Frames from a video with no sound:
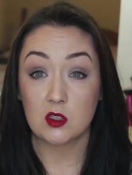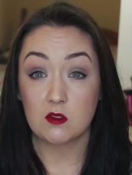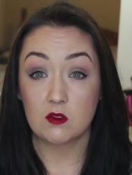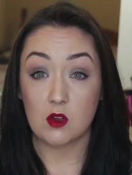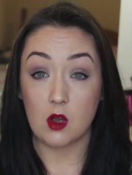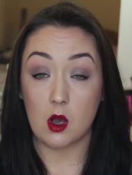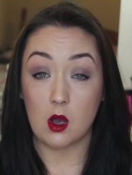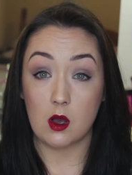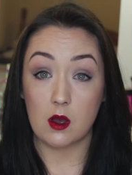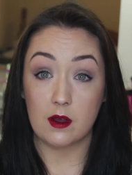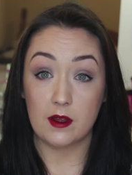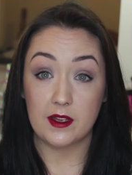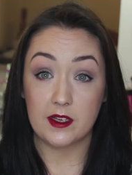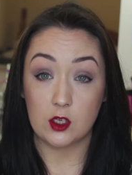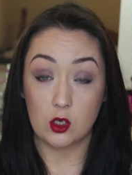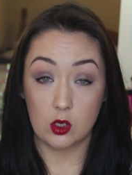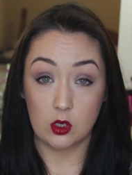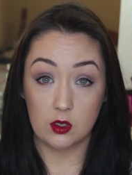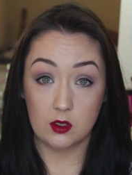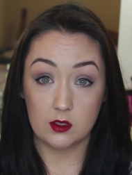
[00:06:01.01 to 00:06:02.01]
of
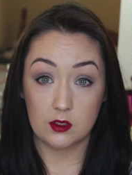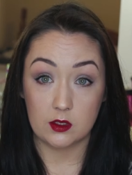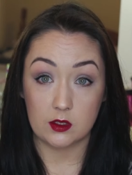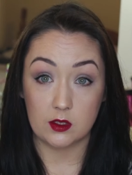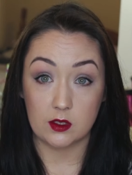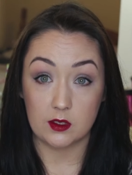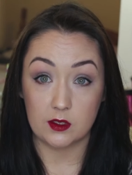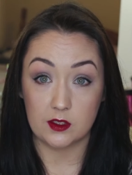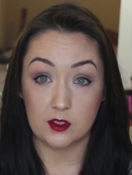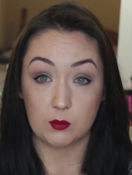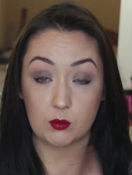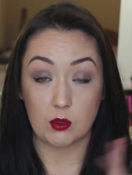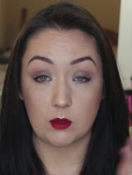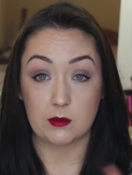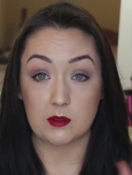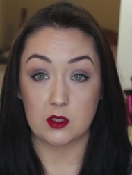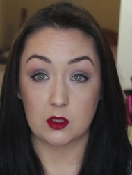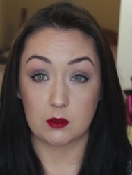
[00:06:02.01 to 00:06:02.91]
eye colour, you probably